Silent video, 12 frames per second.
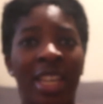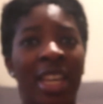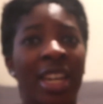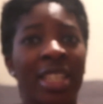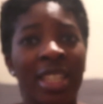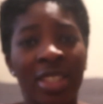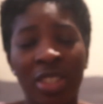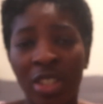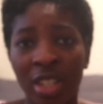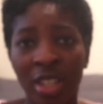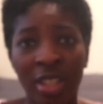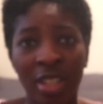And I said,
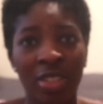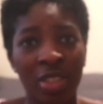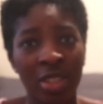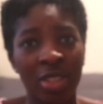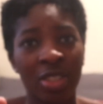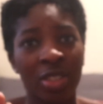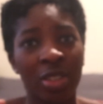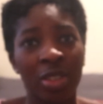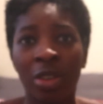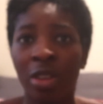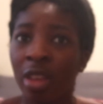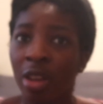sir, just
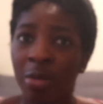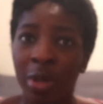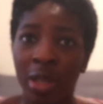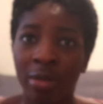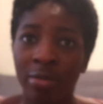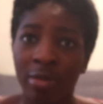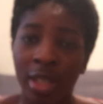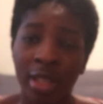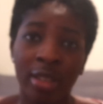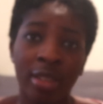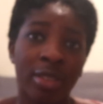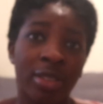go to therapy
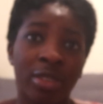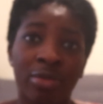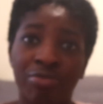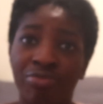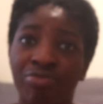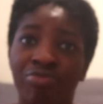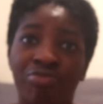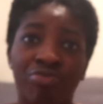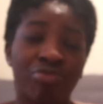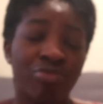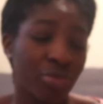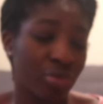because
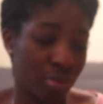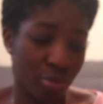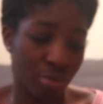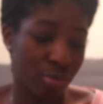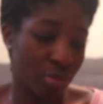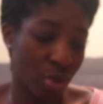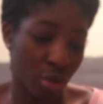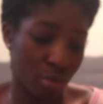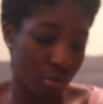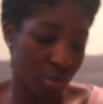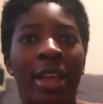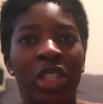no.
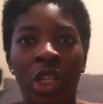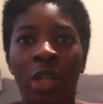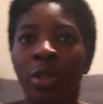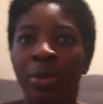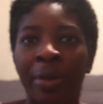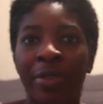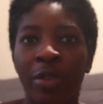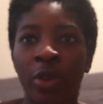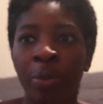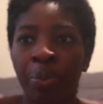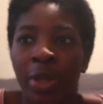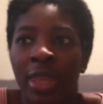Jenny was my
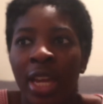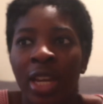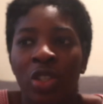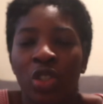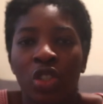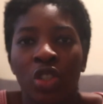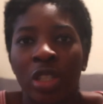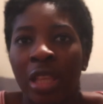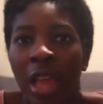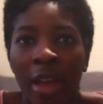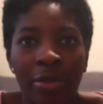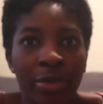favorite, but then she just
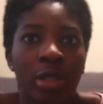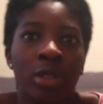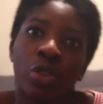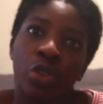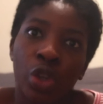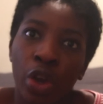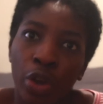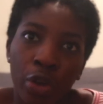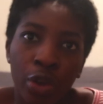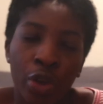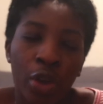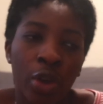left the show
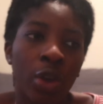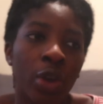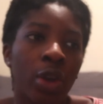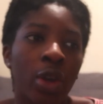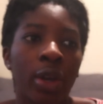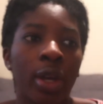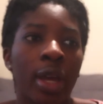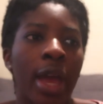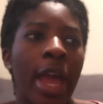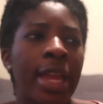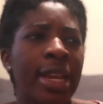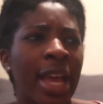
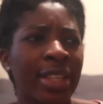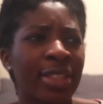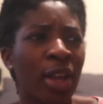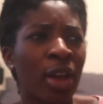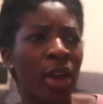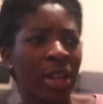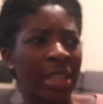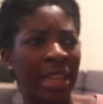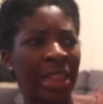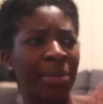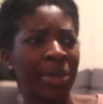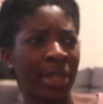and I saw a
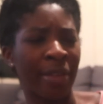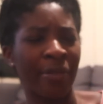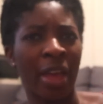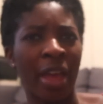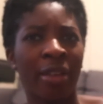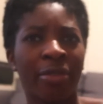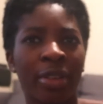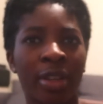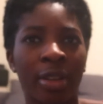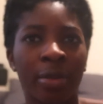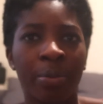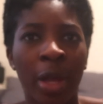clip of, of
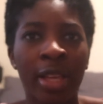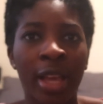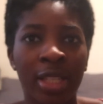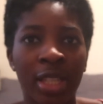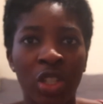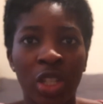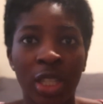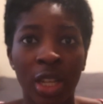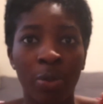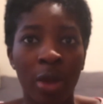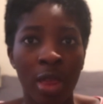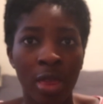a podcast that she
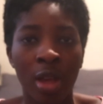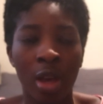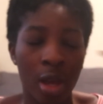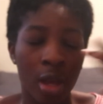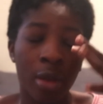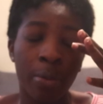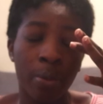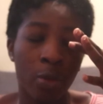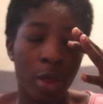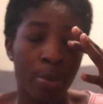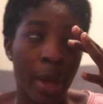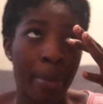did with uh,
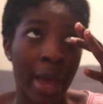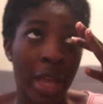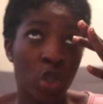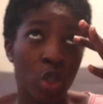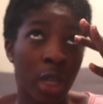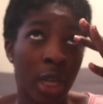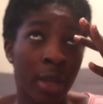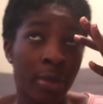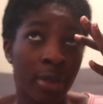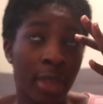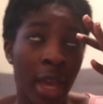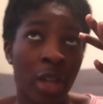with Penn Badgley,
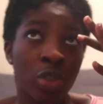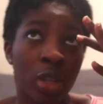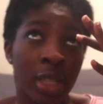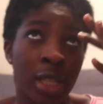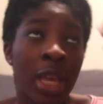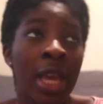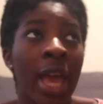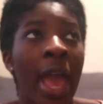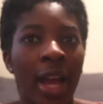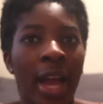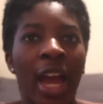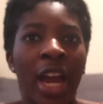the actress.
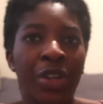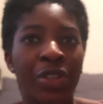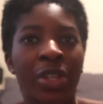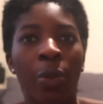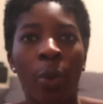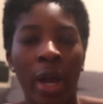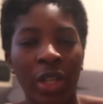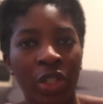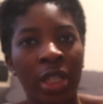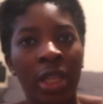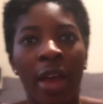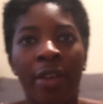I, I understand why
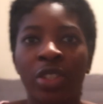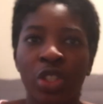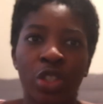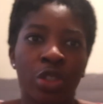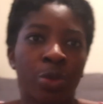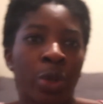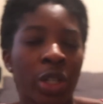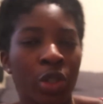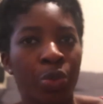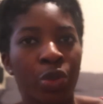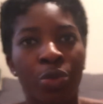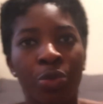she left. She wanted
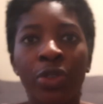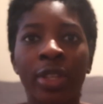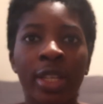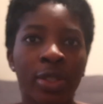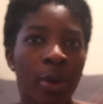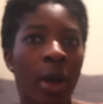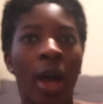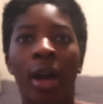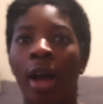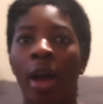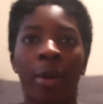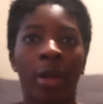to pursue music, so
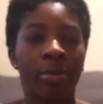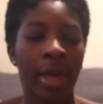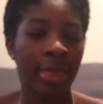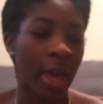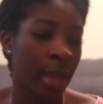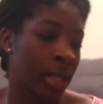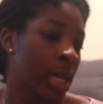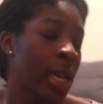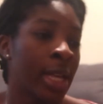I'm all about that.